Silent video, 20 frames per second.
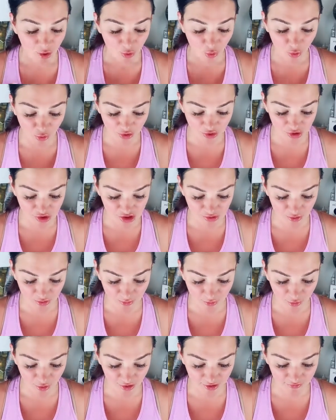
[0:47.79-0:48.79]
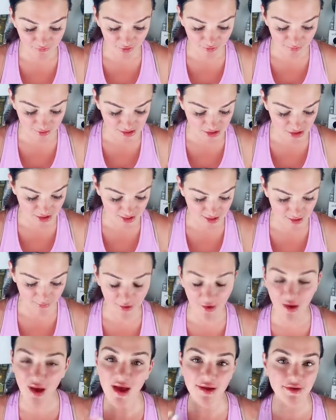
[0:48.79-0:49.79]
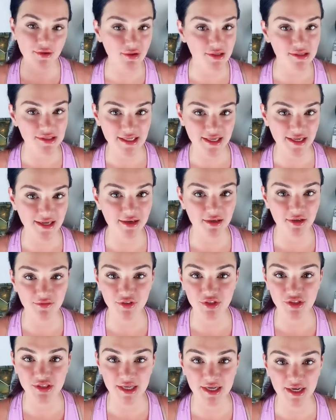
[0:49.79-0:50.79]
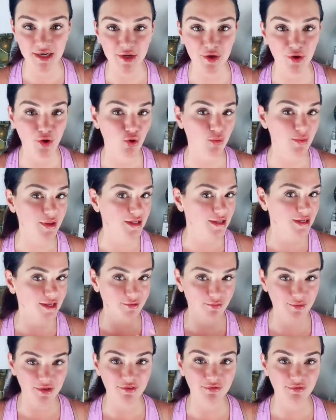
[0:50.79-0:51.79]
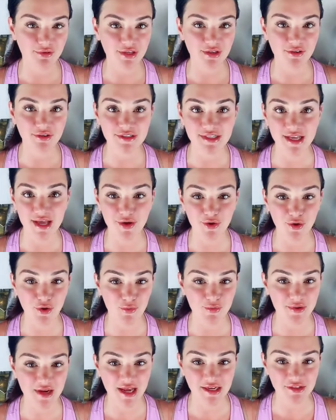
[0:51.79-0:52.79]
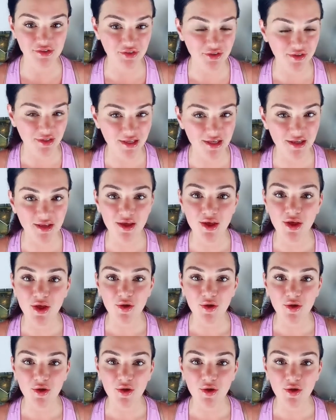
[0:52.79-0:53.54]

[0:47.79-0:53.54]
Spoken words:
or you just want more information about how you can take care of your skin at home and get rid of wrinkles at home naturally.